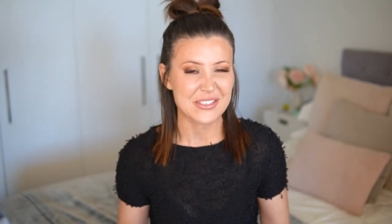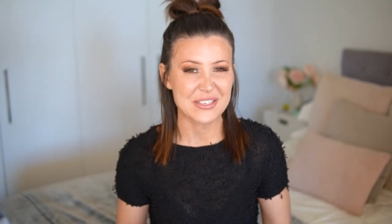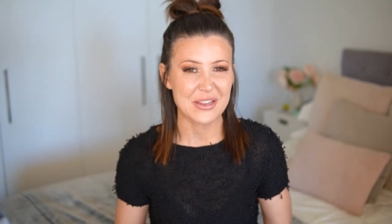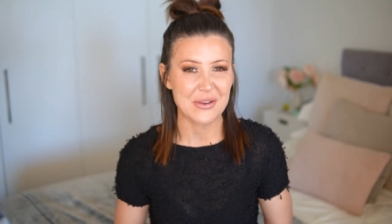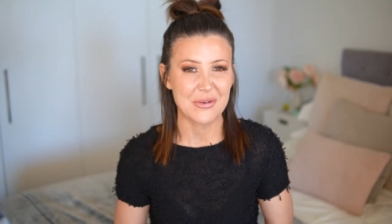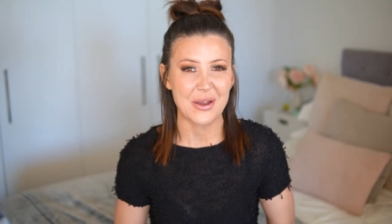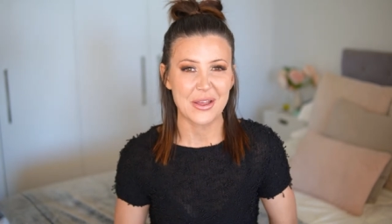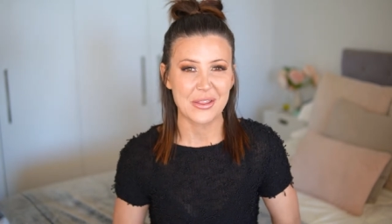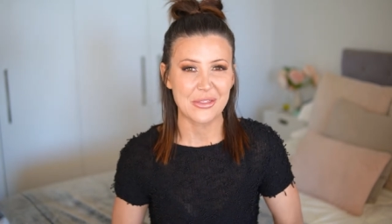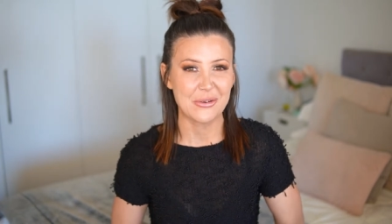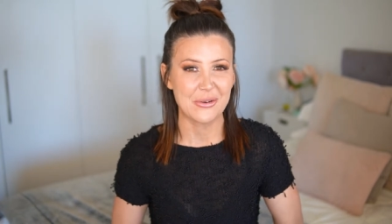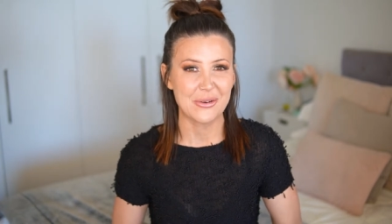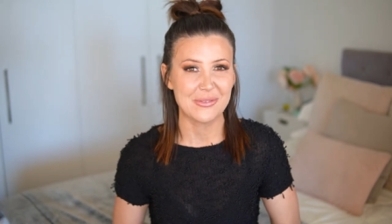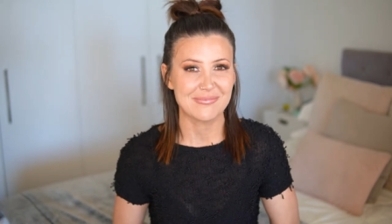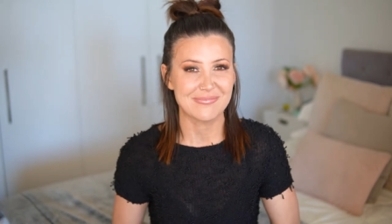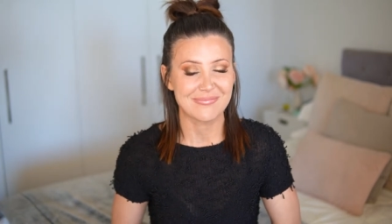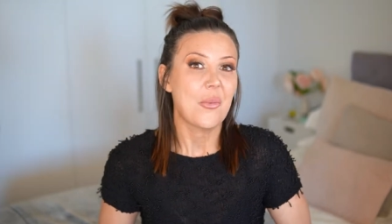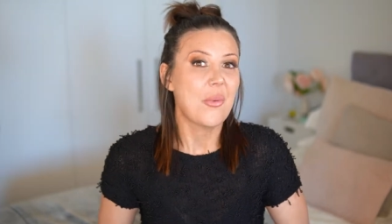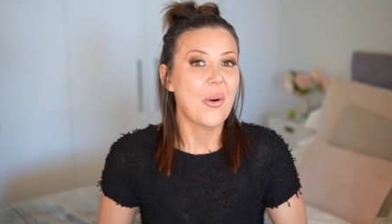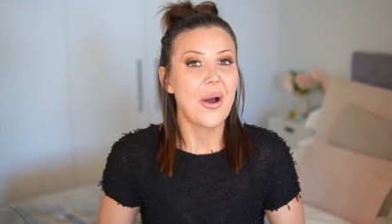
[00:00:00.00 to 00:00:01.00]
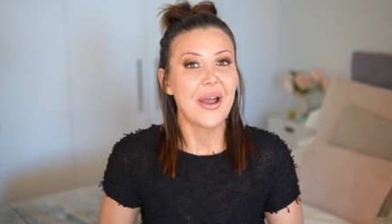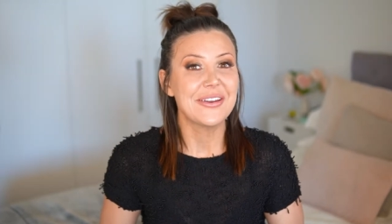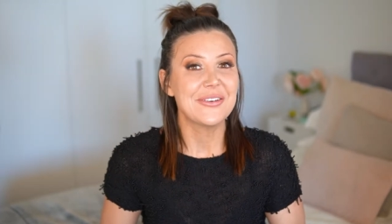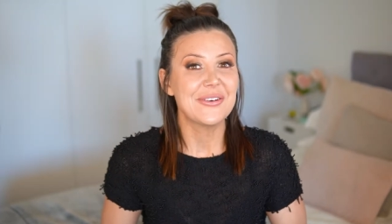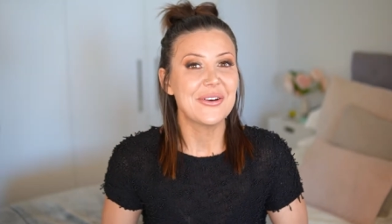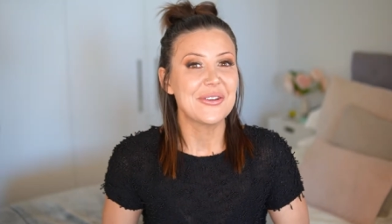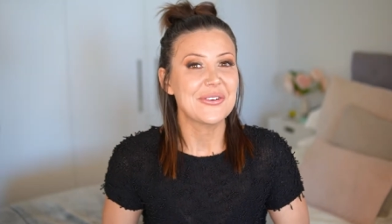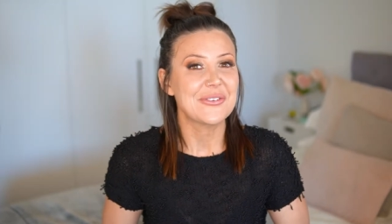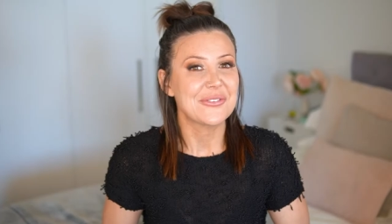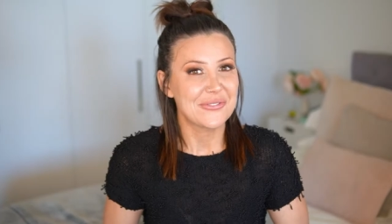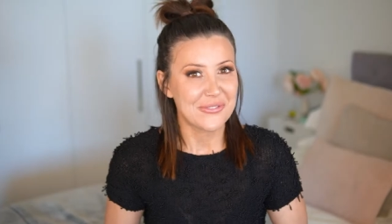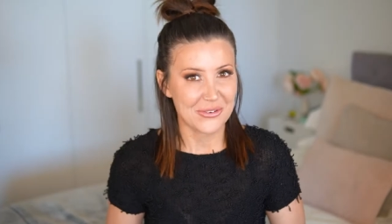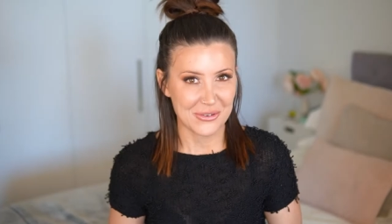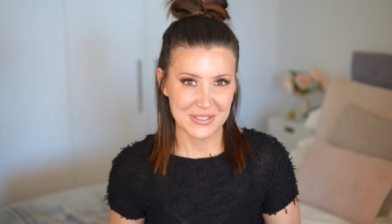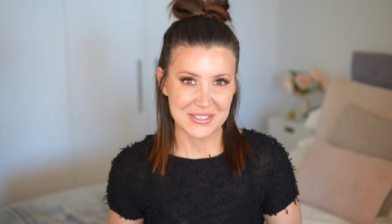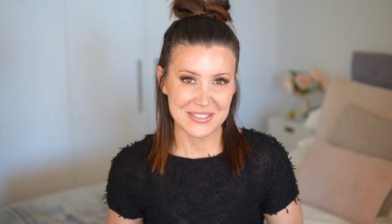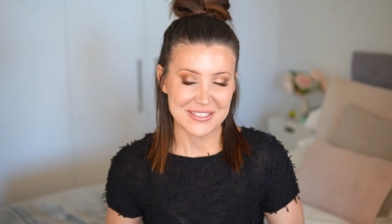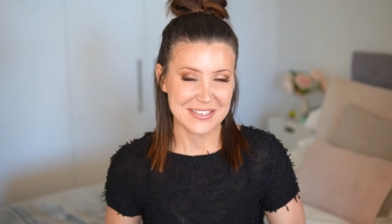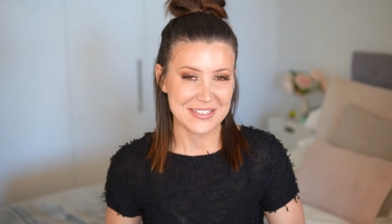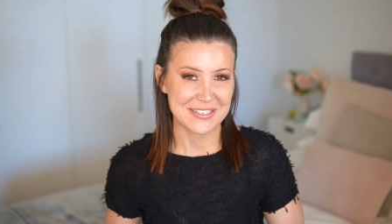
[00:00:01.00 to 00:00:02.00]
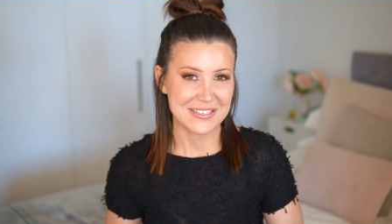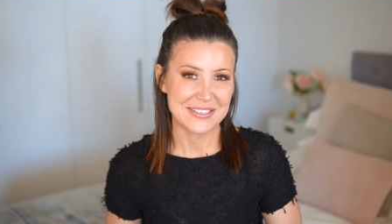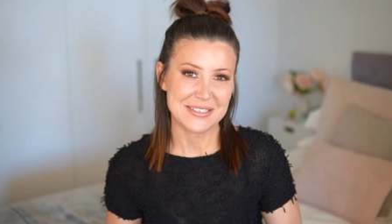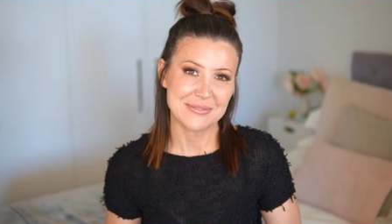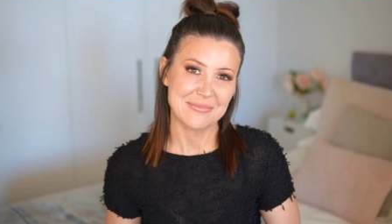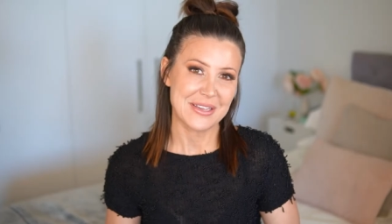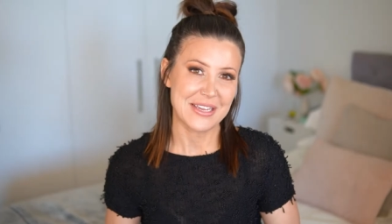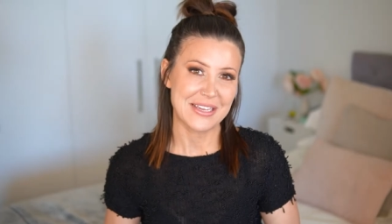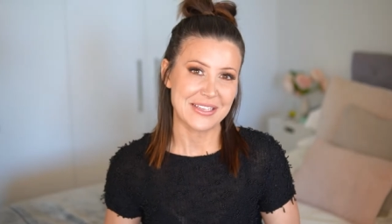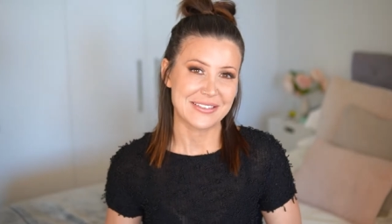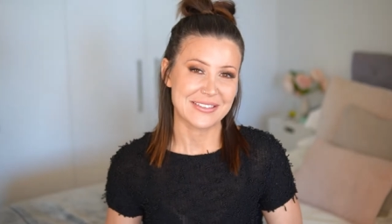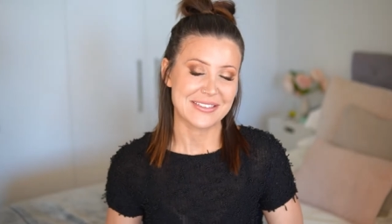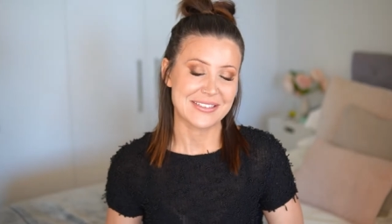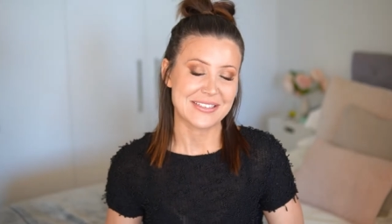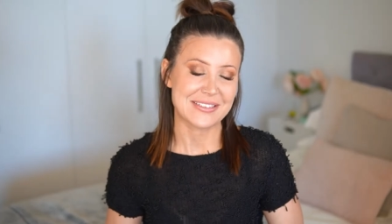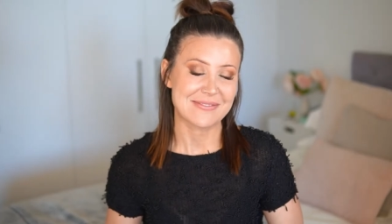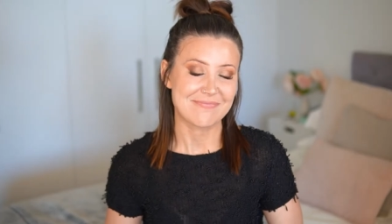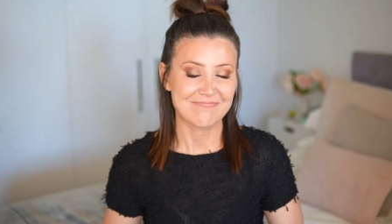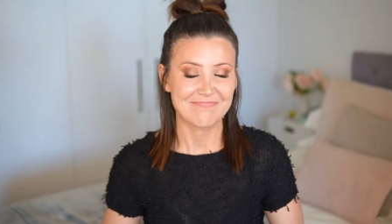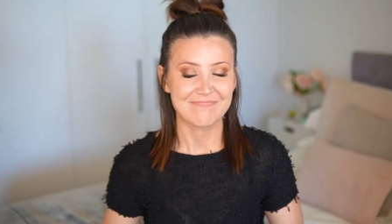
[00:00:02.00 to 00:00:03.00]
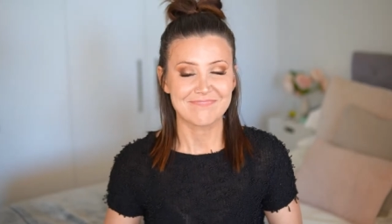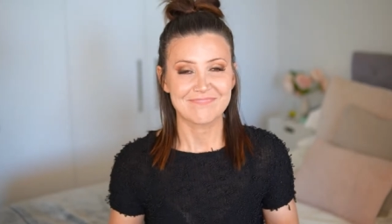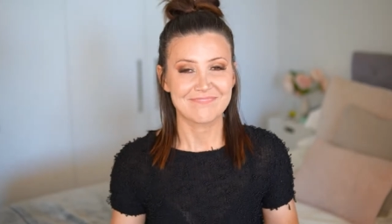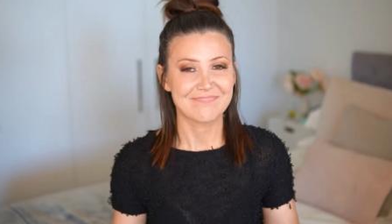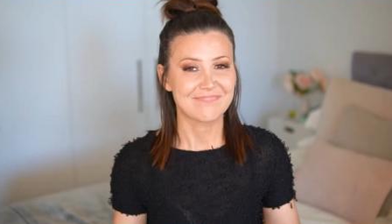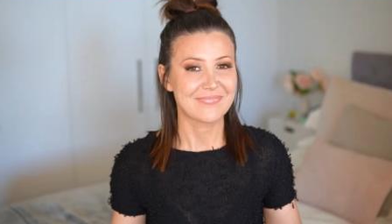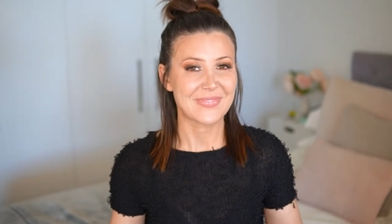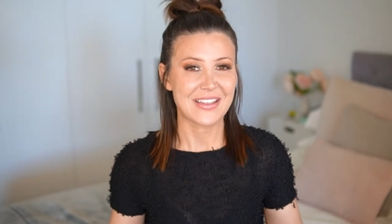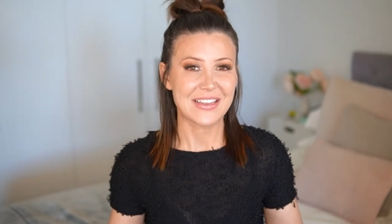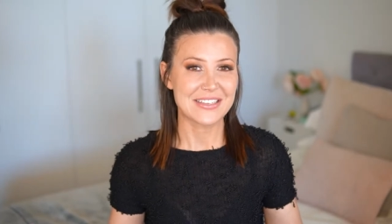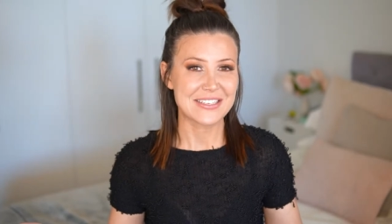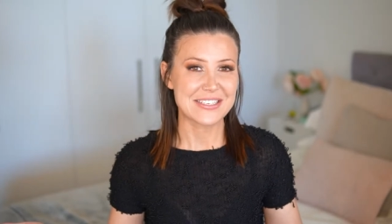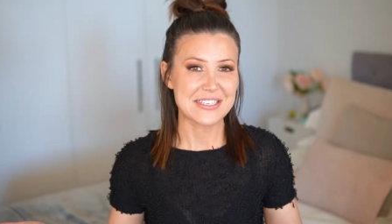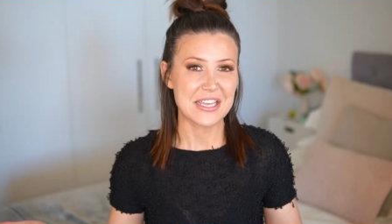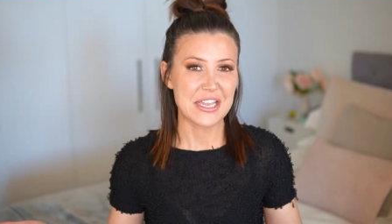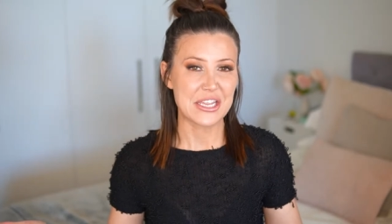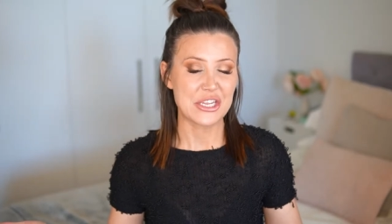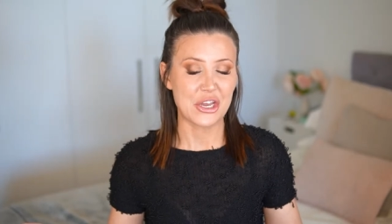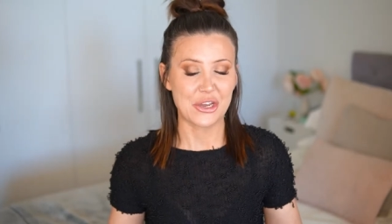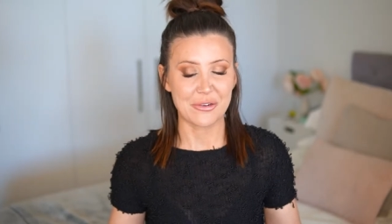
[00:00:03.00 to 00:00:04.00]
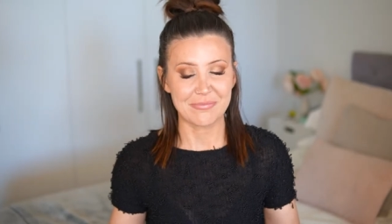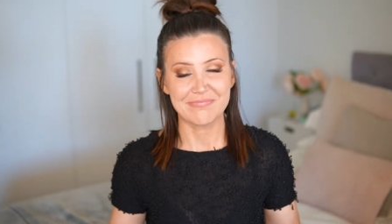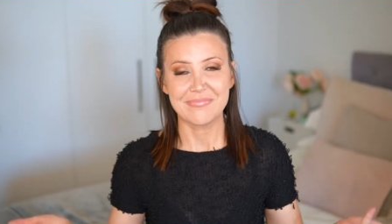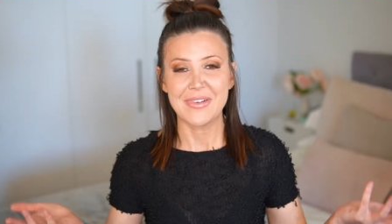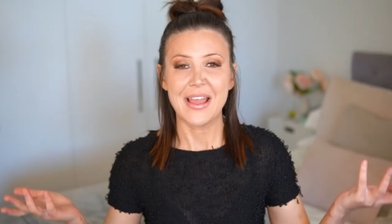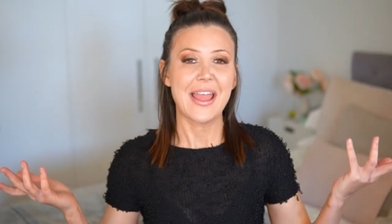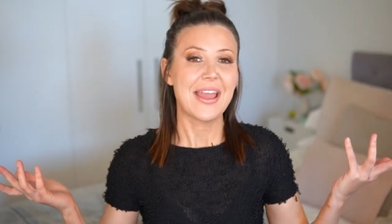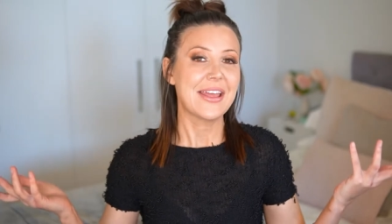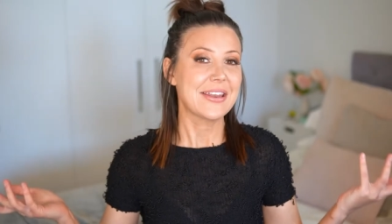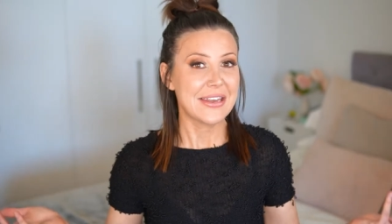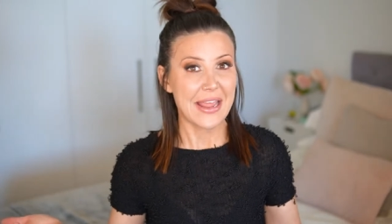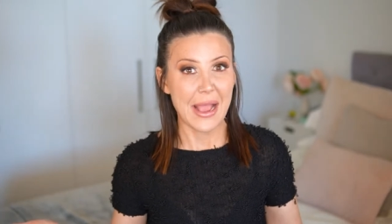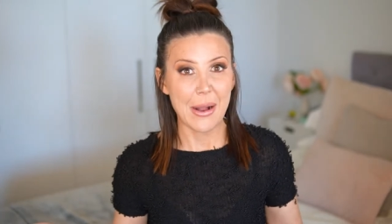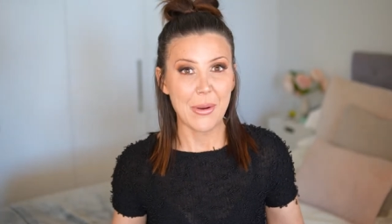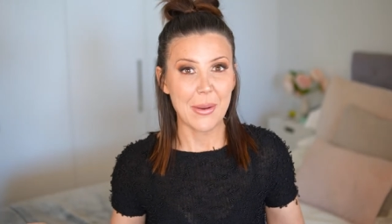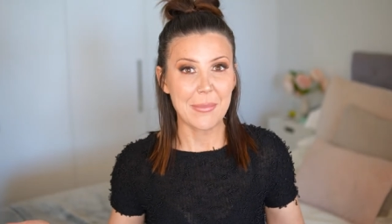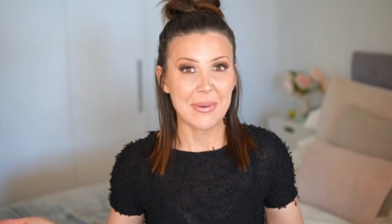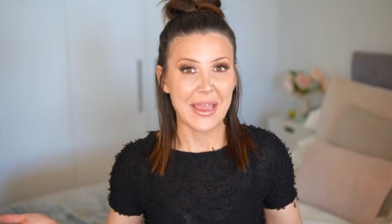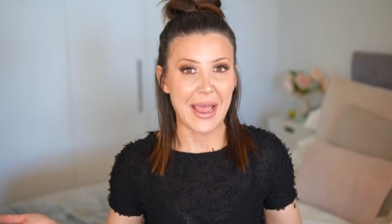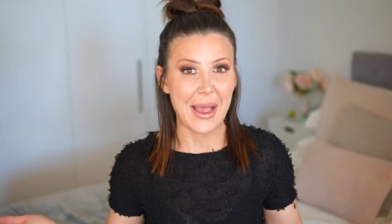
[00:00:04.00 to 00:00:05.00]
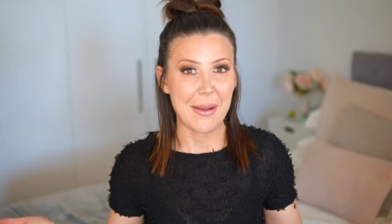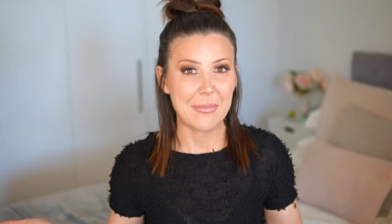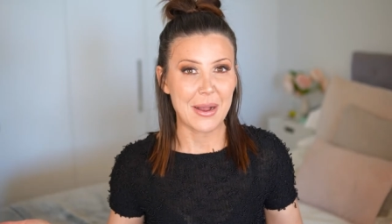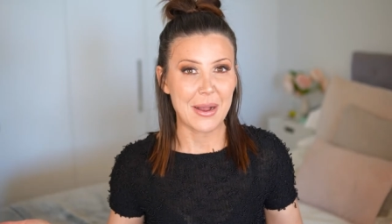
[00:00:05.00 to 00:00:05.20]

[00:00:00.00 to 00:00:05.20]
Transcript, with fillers: So I thought, why not foster some kittens? So there you go. Now I'm a cat